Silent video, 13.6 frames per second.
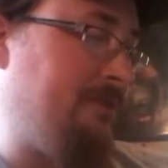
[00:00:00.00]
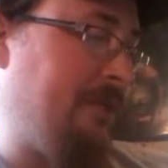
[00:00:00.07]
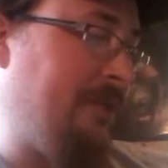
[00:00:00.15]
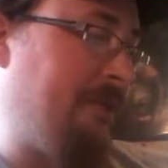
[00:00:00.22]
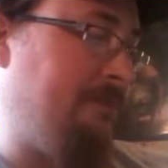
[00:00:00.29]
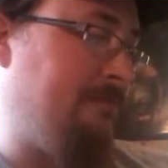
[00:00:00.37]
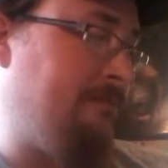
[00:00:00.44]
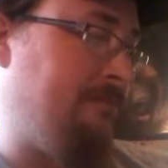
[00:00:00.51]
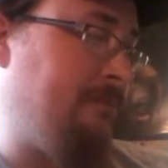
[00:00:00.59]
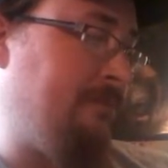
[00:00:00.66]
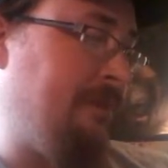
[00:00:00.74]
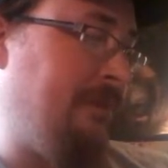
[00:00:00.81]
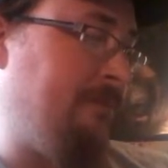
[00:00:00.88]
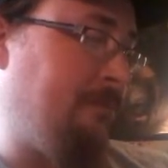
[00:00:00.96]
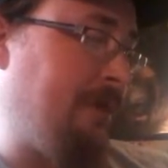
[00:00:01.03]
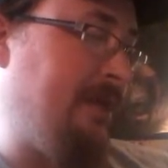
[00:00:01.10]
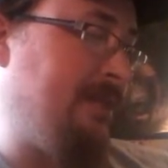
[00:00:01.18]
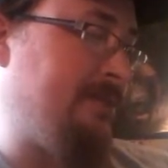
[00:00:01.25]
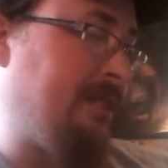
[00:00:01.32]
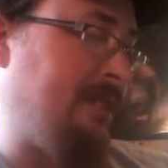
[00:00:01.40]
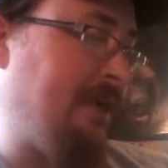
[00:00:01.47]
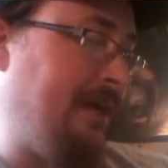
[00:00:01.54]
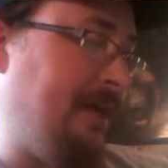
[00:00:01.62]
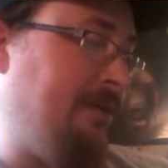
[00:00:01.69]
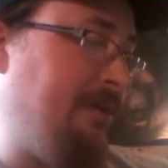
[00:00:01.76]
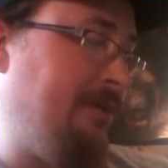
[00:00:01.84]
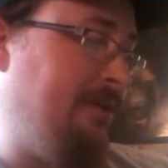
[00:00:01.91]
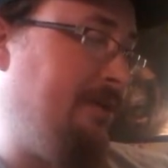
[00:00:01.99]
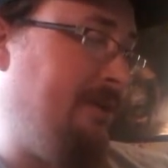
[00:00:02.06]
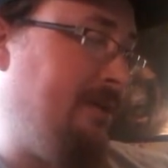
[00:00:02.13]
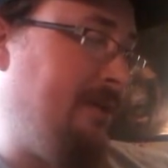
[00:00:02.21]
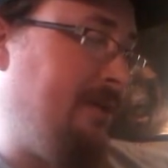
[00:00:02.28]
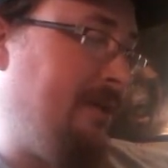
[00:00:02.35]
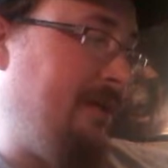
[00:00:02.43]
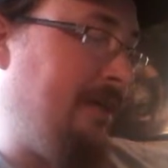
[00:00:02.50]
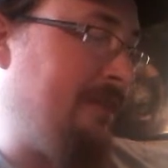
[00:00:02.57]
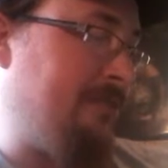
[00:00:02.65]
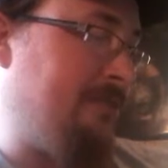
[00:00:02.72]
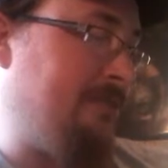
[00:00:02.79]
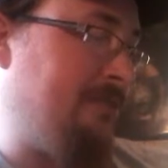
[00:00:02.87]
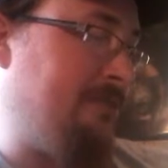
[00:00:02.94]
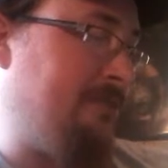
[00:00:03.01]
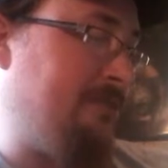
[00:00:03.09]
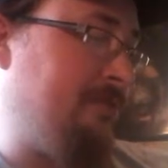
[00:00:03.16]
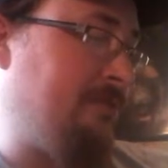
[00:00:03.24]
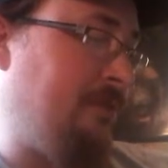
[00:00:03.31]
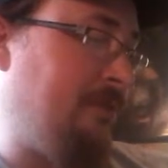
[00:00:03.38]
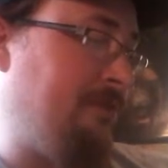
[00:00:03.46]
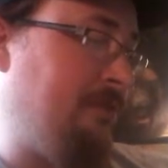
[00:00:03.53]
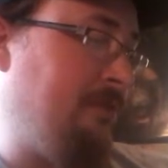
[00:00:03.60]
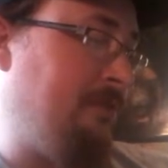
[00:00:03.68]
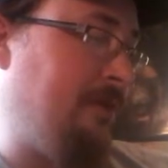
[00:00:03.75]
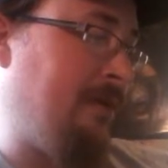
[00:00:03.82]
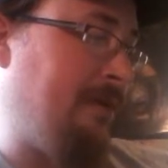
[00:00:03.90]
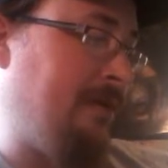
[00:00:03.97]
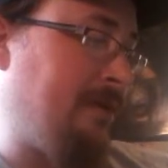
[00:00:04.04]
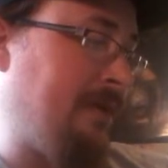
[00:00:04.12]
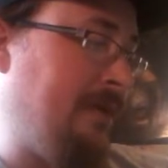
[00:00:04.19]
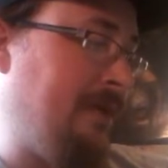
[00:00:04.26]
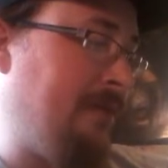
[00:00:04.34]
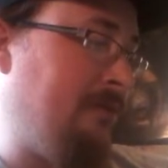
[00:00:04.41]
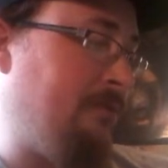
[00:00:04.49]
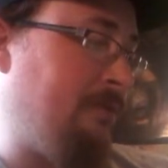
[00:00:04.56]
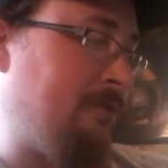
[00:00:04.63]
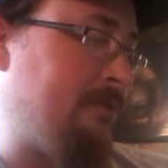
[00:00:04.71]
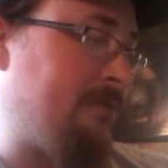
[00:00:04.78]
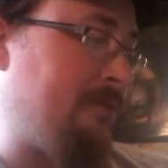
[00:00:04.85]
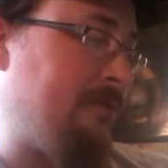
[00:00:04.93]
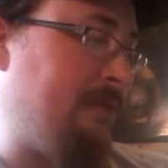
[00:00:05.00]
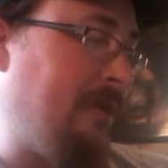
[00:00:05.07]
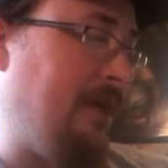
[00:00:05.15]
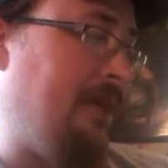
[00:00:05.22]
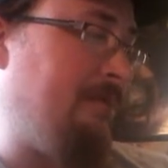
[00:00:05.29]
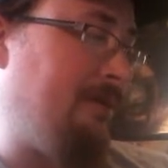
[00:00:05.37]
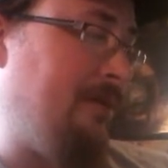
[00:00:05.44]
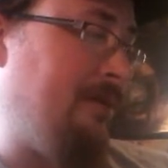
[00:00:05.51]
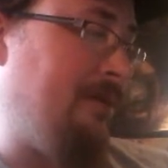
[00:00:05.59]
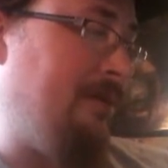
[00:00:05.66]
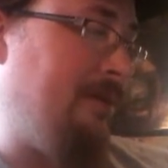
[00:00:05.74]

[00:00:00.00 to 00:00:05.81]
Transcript: and in brass and iron, And the sisters of Tubal Cain was Naamah